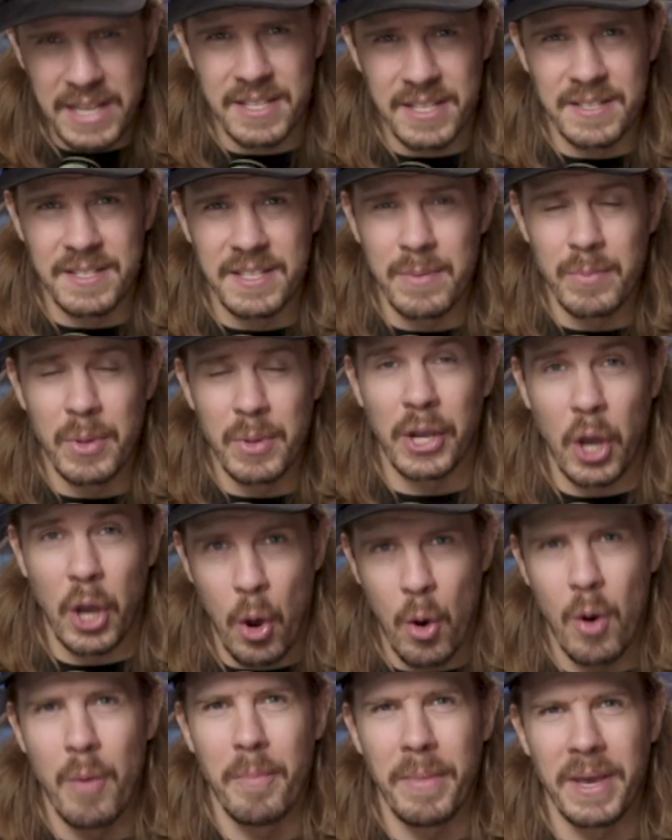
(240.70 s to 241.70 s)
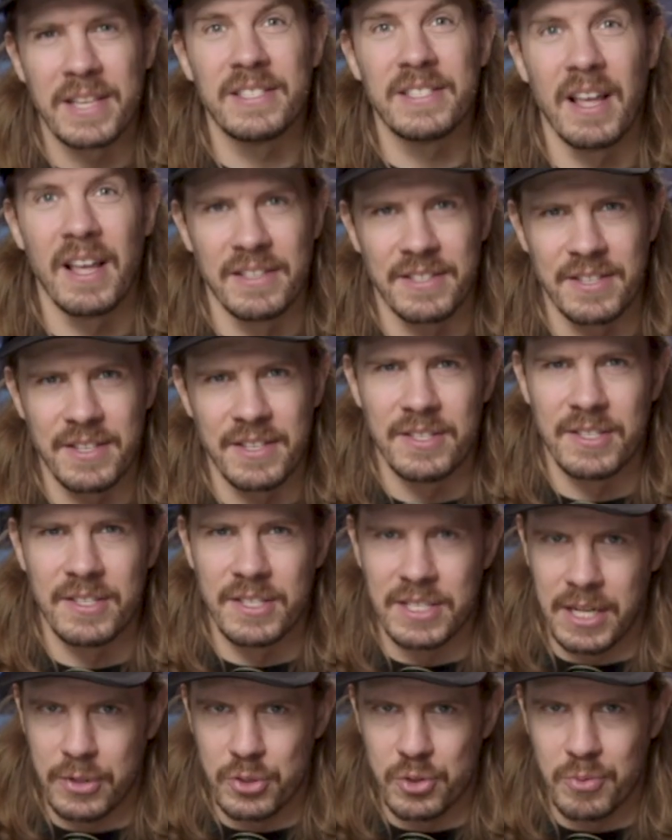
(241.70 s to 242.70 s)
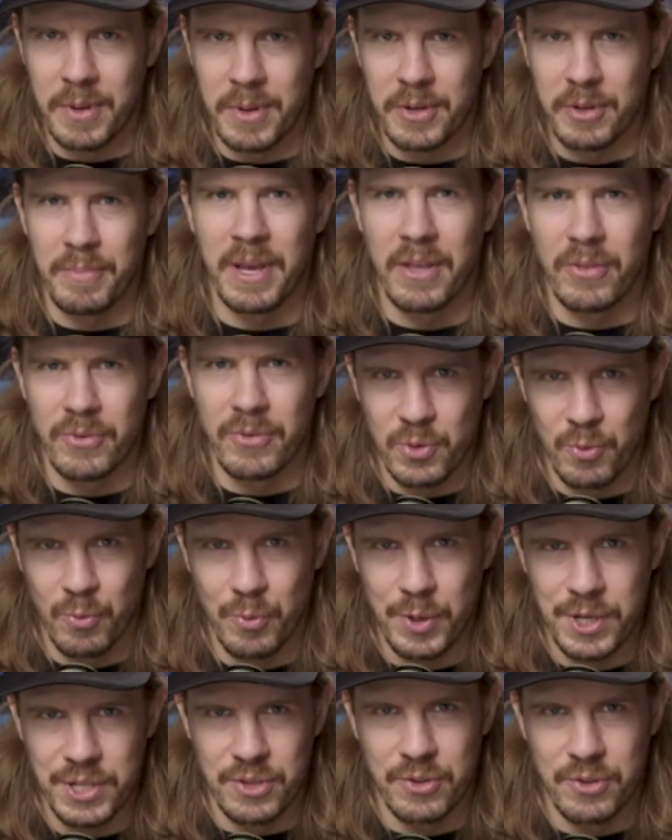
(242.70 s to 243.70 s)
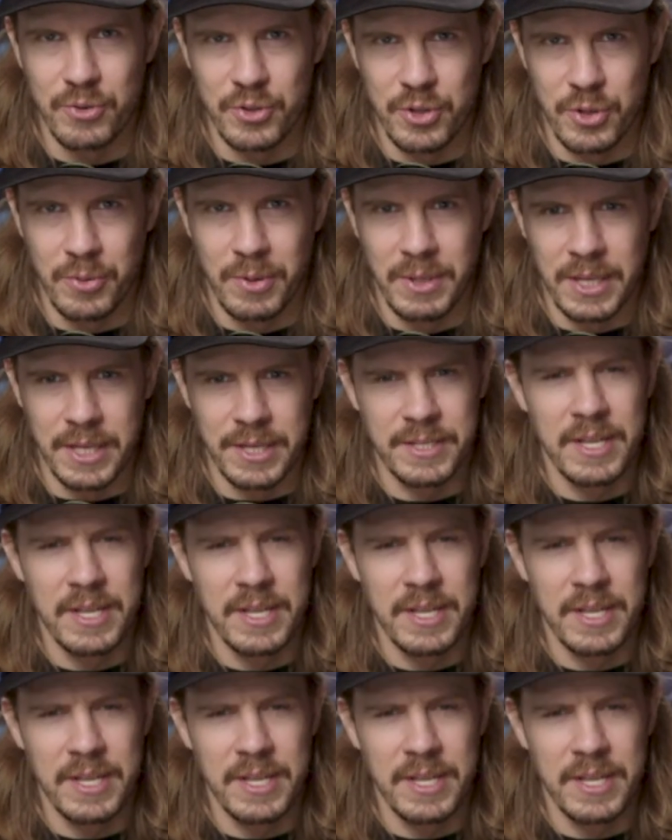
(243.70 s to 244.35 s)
it seem like, oh, it makes sense. This is an instrumental band. There's a reason they're doing this.